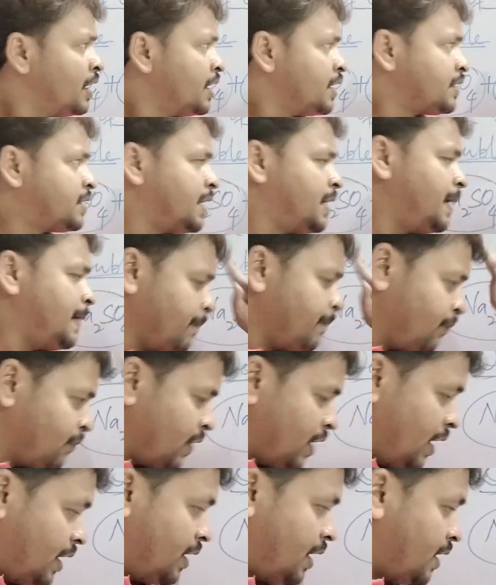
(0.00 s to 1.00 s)

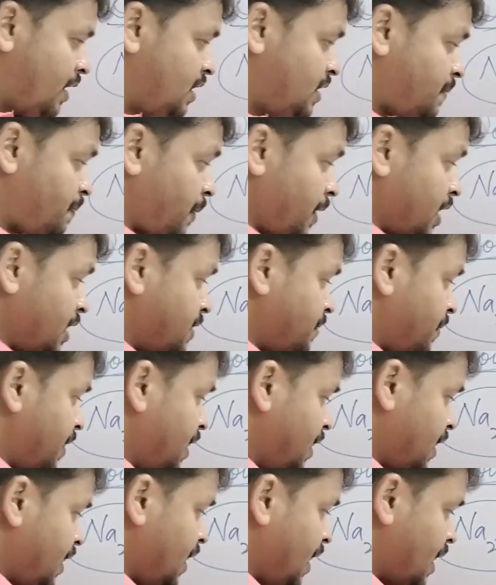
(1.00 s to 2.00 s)
See, in the
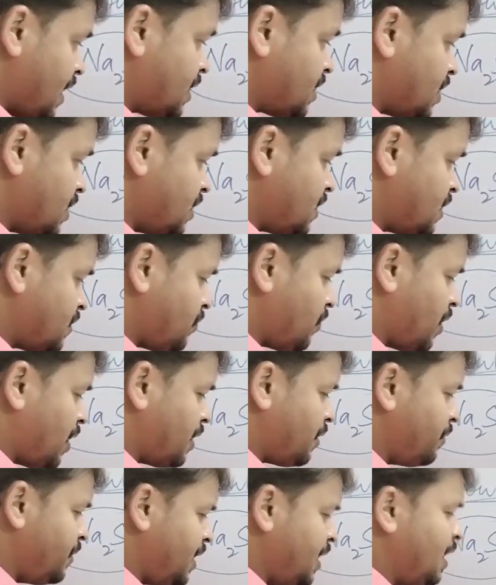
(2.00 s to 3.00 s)
displacement reactions,
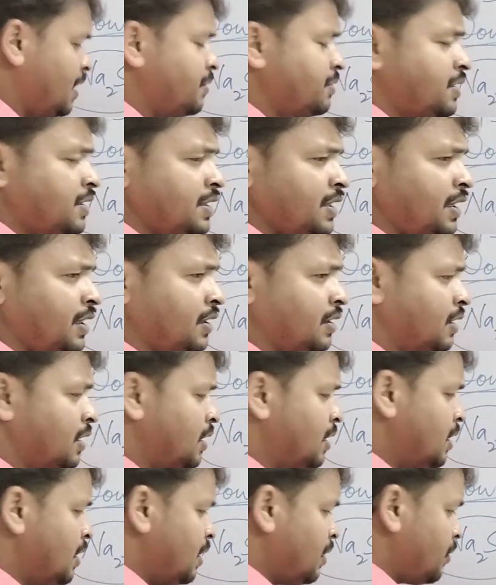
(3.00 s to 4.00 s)
what we have
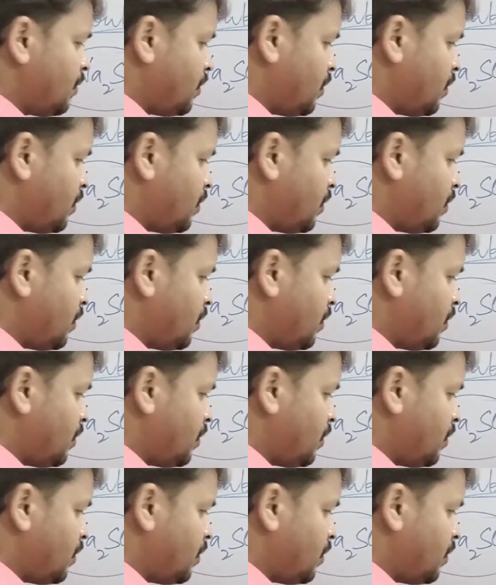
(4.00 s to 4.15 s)
seen,